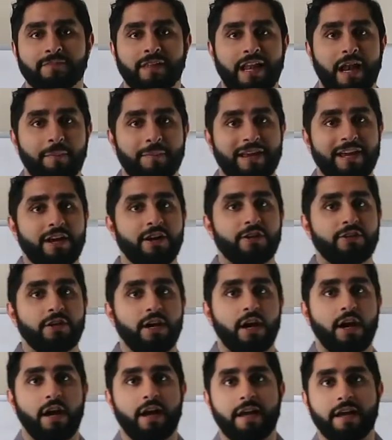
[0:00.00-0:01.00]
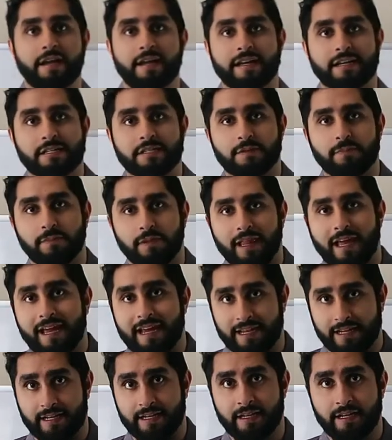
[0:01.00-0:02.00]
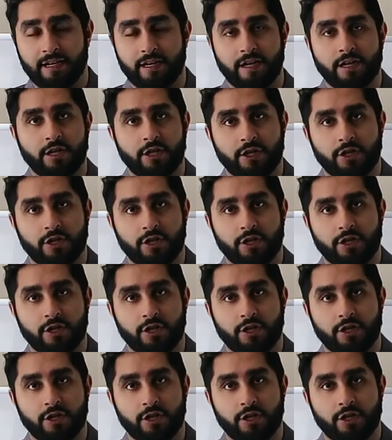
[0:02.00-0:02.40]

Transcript: and I'm here to explain